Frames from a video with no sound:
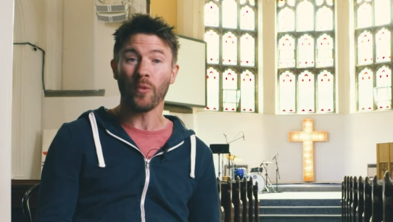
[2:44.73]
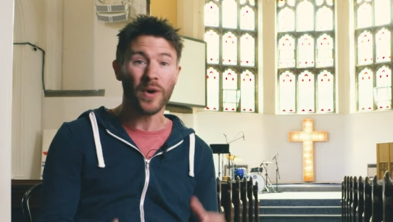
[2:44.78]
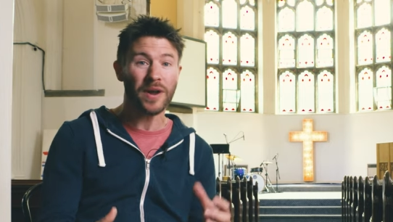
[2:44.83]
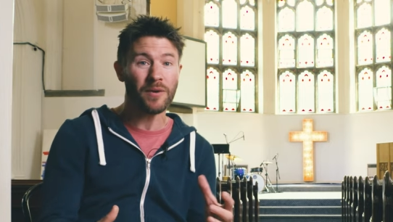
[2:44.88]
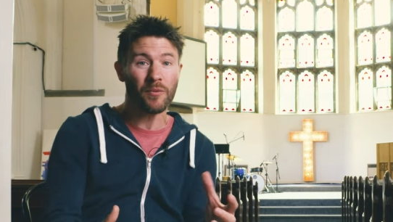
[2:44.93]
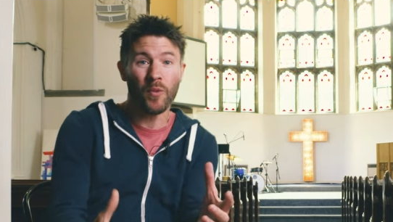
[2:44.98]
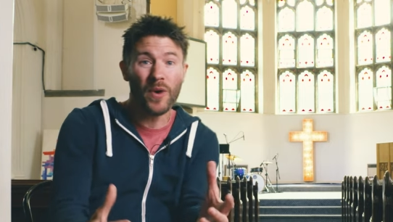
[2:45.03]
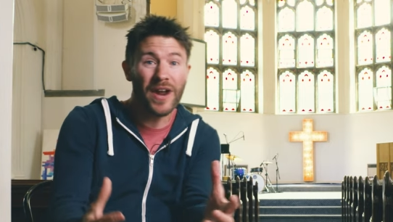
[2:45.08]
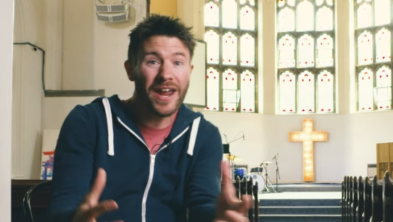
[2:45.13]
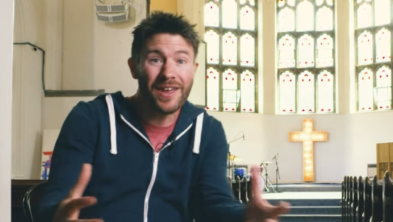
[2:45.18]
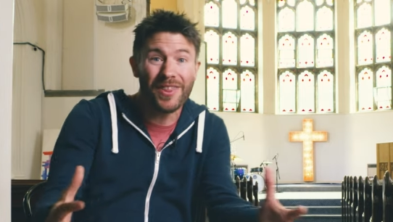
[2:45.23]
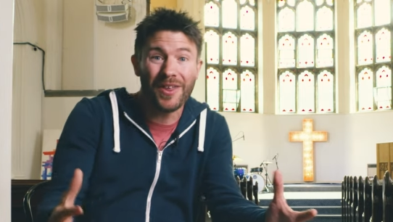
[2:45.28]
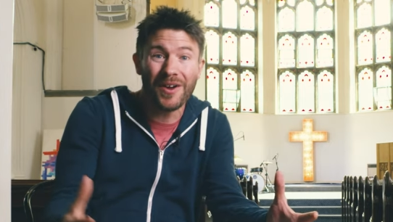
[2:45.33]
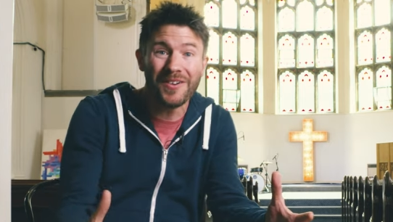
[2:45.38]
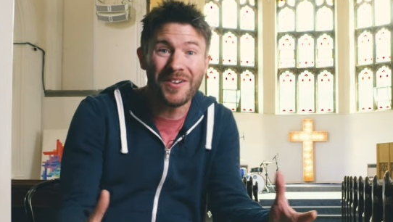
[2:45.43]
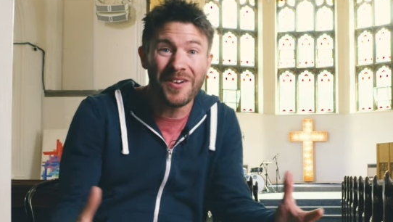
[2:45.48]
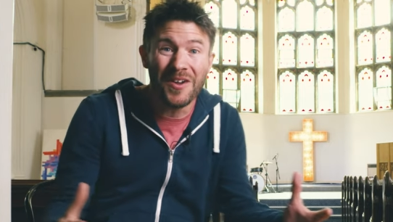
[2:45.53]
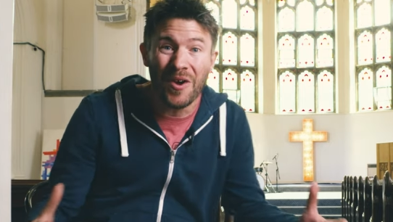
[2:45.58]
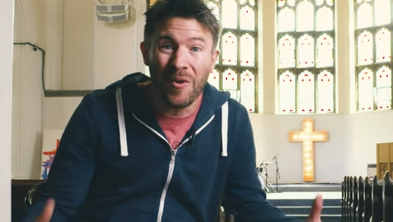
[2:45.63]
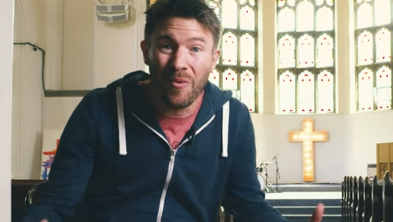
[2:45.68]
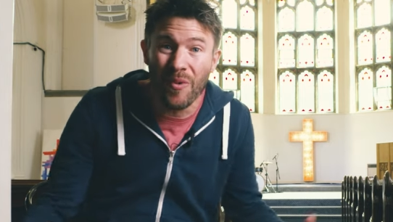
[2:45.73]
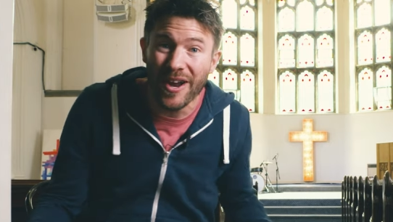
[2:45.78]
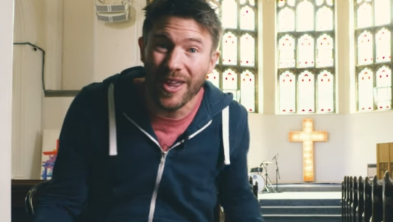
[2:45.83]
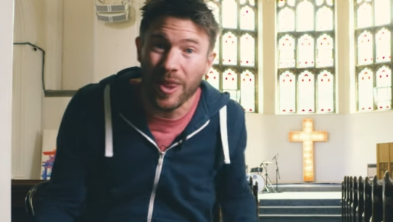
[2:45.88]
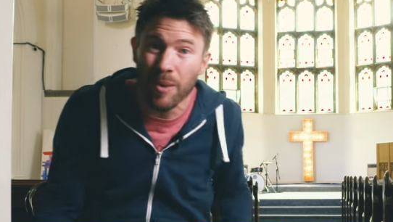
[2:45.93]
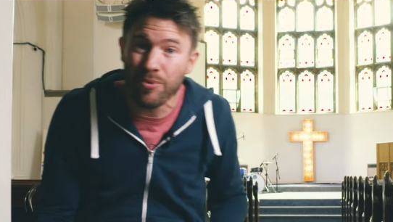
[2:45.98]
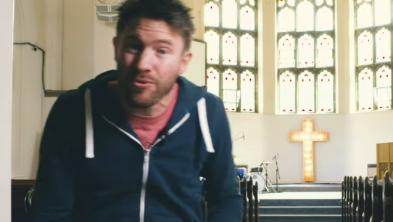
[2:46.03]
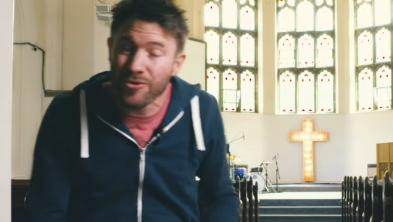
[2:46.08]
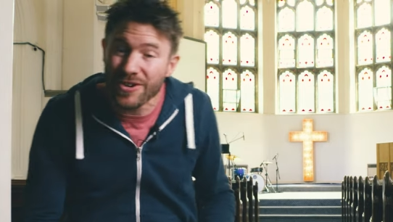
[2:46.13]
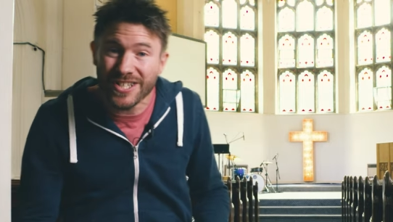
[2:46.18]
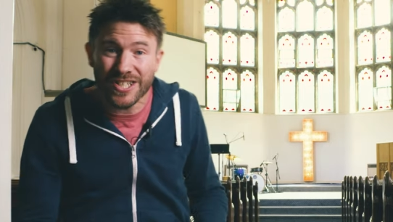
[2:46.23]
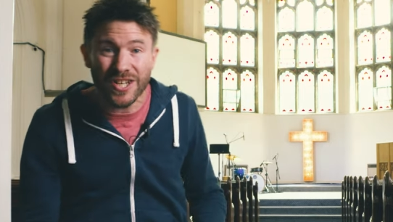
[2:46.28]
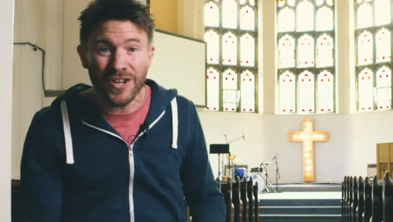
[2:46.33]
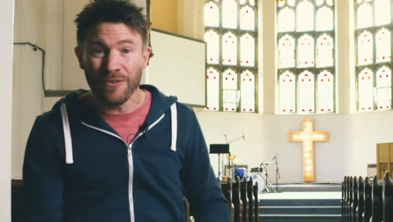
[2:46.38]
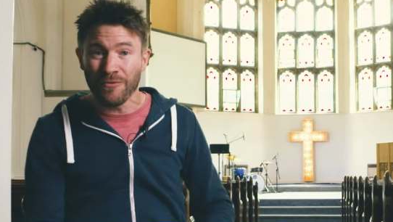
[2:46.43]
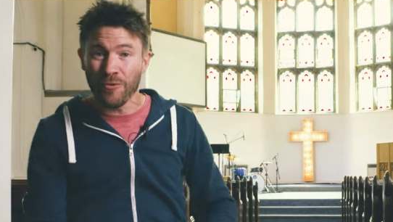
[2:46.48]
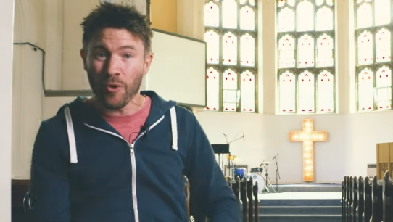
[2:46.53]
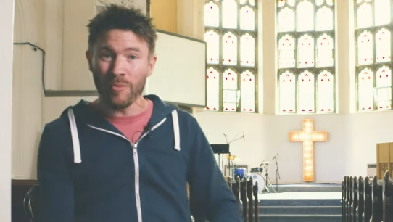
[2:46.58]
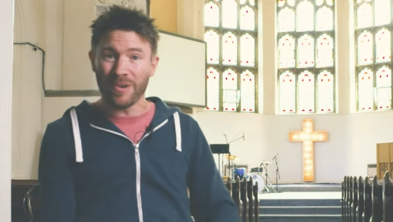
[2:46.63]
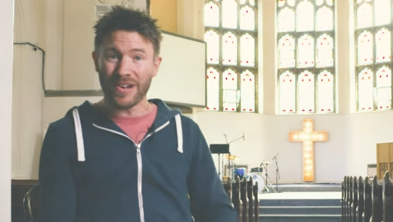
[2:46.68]
We're the priesthood
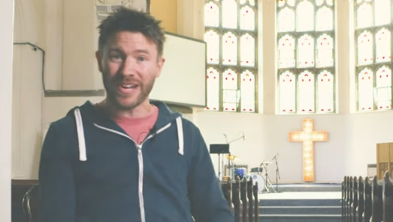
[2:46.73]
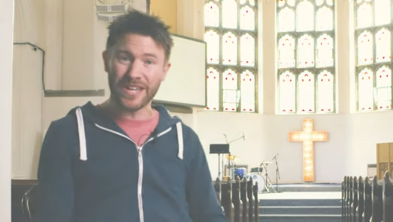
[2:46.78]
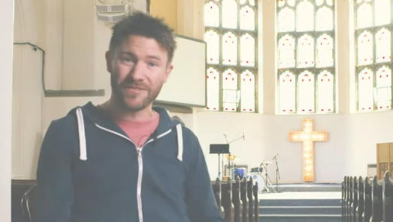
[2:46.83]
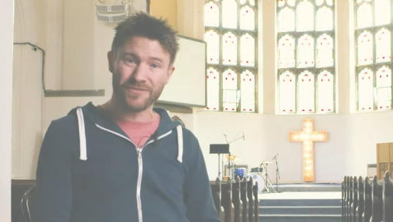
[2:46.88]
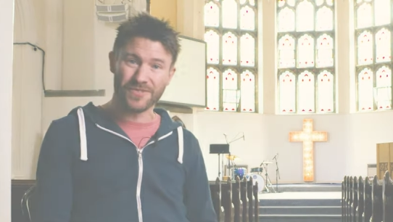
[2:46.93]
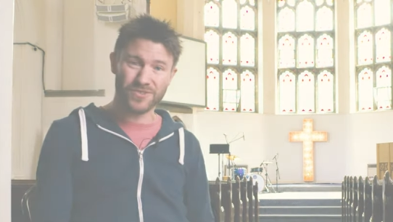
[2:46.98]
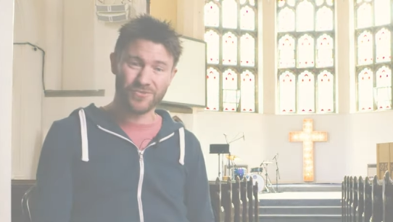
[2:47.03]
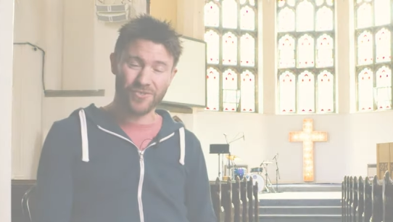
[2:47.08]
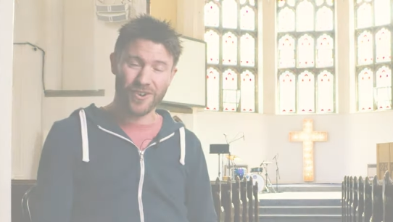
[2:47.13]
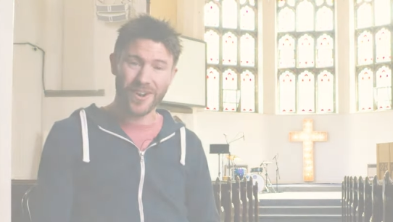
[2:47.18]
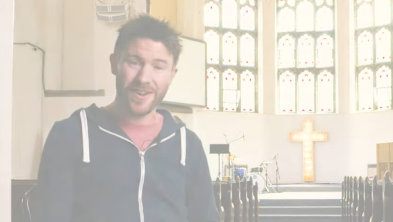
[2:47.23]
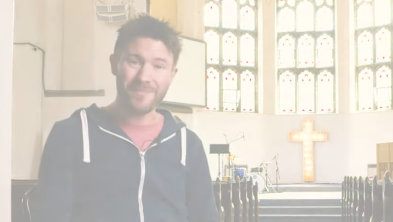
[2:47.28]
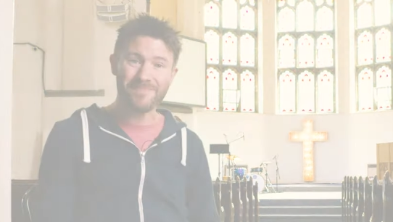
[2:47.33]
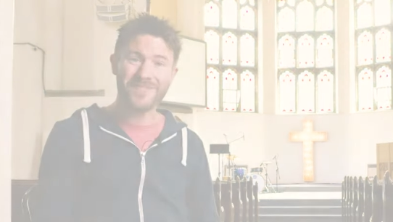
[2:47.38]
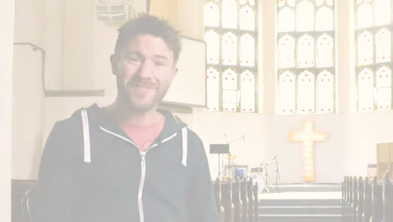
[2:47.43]
of all believers, right?